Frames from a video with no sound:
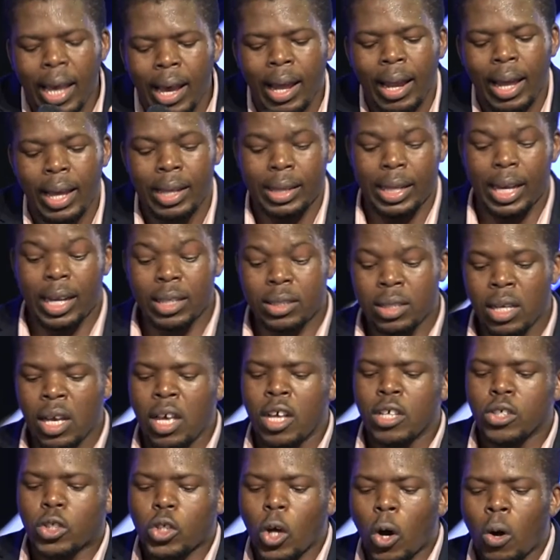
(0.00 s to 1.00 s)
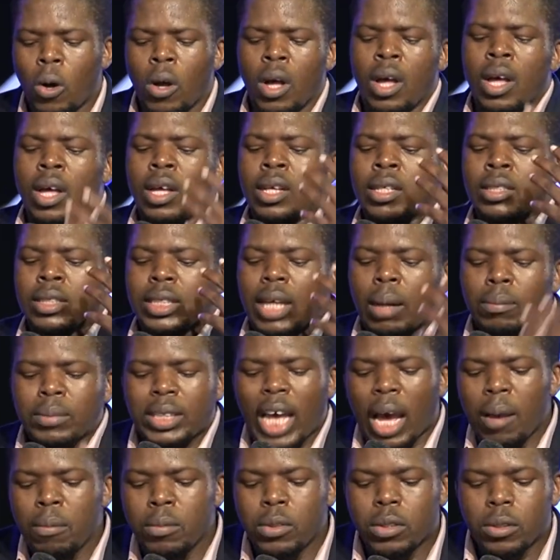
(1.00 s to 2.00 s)
like that. So
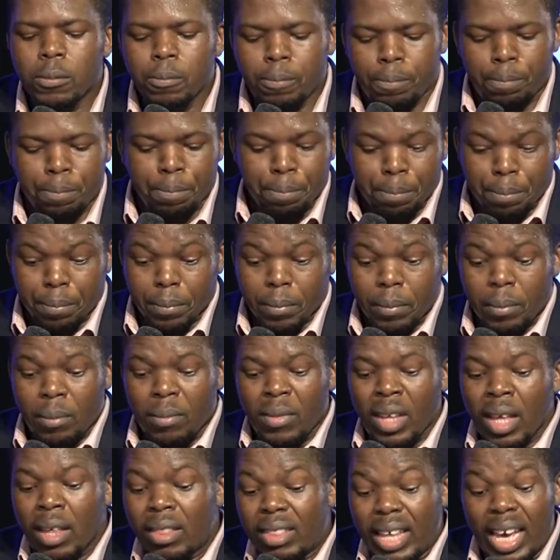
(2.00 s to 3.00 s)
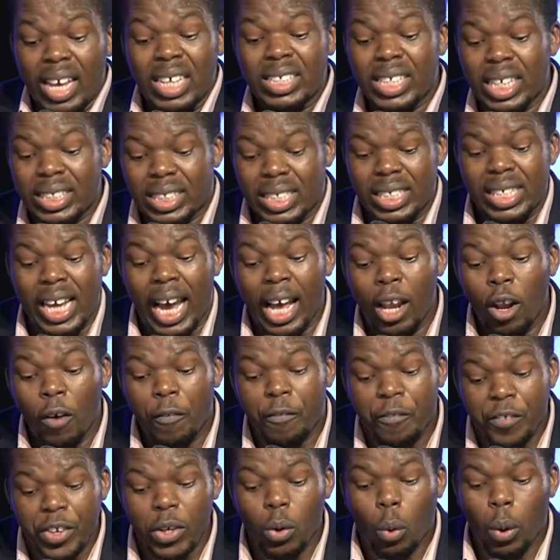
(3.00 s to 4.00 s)
sometimes there is a denial of
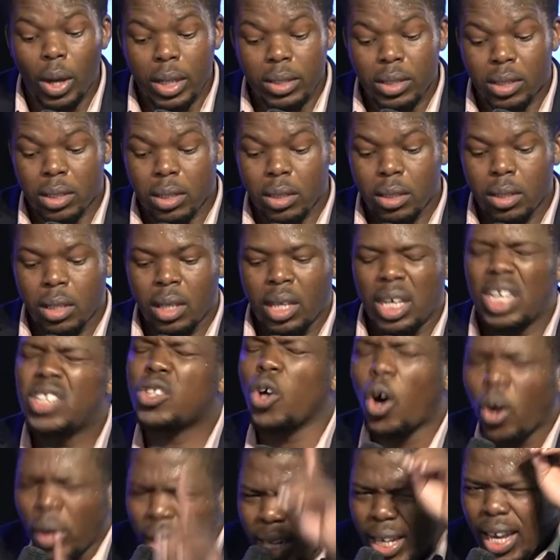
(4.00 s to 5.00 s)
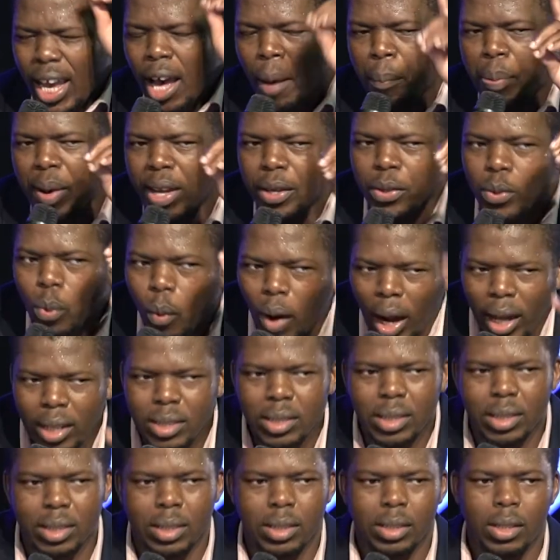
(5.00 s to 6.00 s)
frequency. It only happened
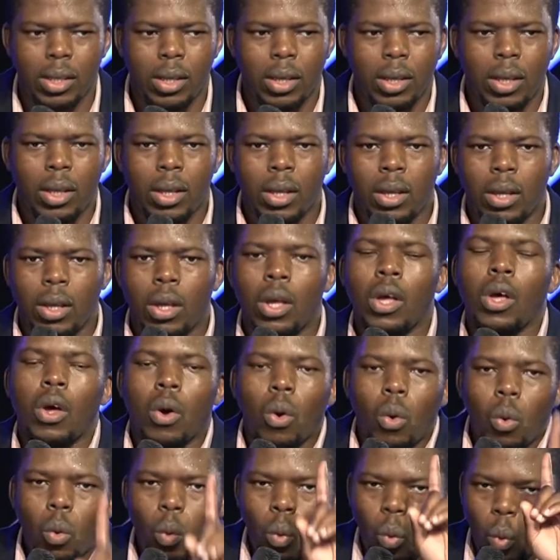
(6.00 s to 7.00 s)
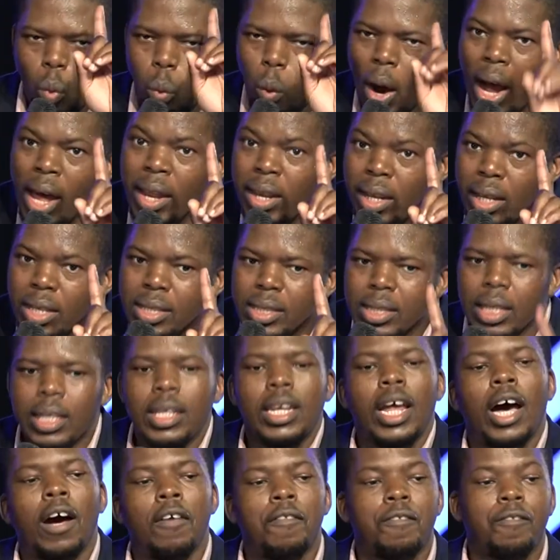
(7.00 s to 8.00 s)
once. One is
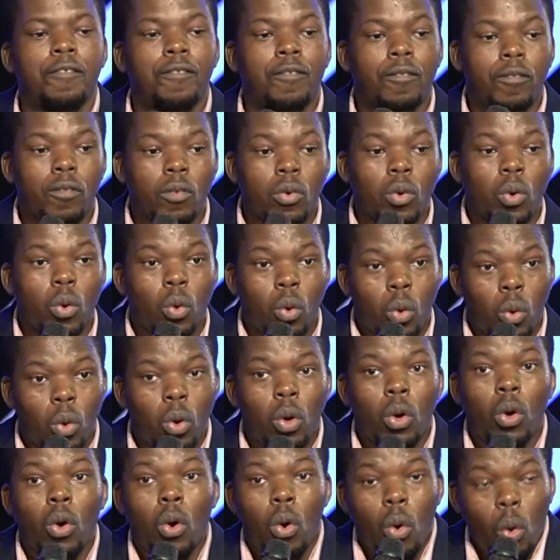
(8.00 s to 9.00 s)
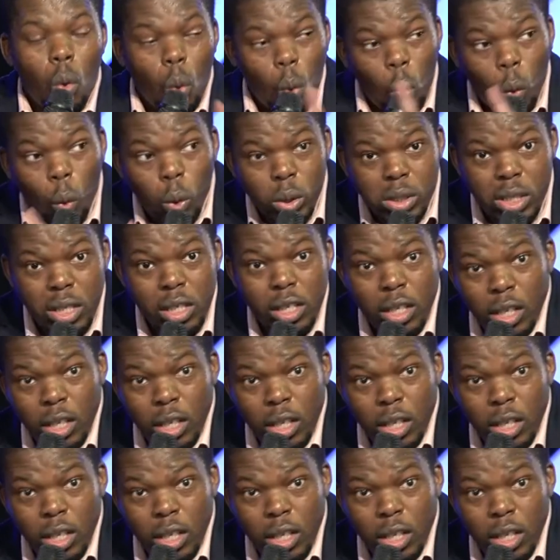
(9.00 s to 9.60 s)
enough. Ukuthi